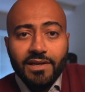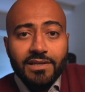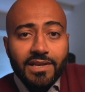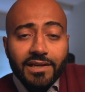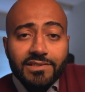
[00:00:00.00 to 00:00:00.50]

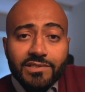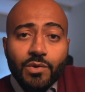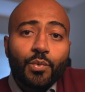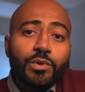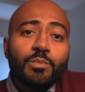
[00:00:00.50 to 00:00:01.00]
Next,
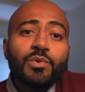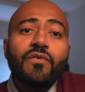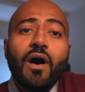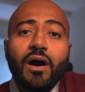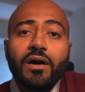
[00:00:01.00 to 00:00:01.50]
we'll move
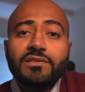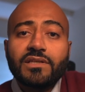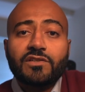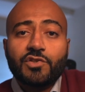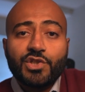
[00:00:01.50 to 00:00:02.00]
on to
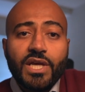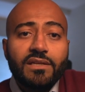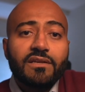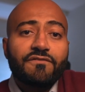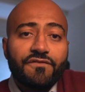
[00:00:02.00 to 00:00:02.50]

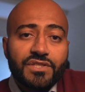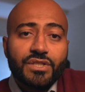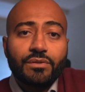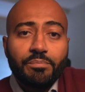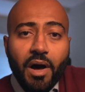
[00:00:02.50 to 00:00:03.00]
understanding
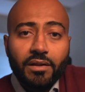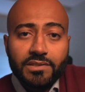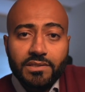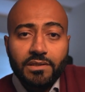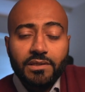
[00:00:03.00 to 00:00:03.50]
fiscal
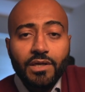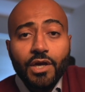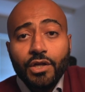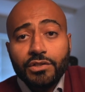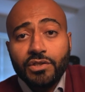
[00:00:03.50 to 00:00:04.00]
policy.
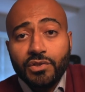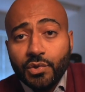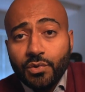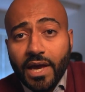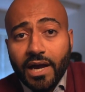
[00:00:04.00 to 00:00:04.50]
To
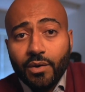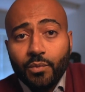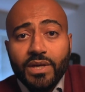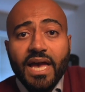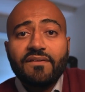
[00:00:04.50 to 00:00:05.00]
do that,
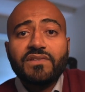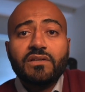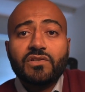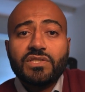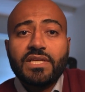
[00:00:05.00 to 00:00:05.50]
we have to
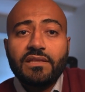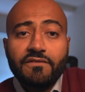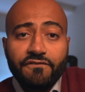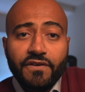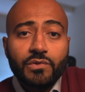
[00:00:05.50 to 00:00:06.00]
understand the
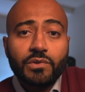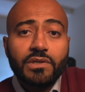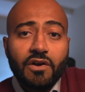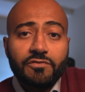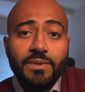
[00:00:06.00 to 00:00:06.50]
federal
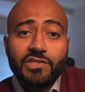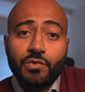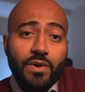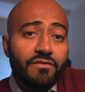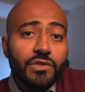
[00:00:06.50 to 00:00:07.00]
government's
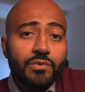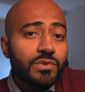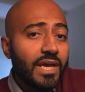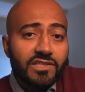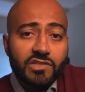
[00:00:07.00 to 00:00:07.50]
revenues
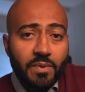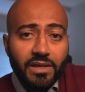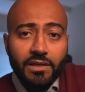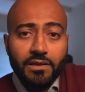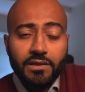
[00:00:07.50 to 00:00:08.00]
and
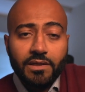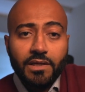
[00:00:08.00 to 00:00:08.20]
spending.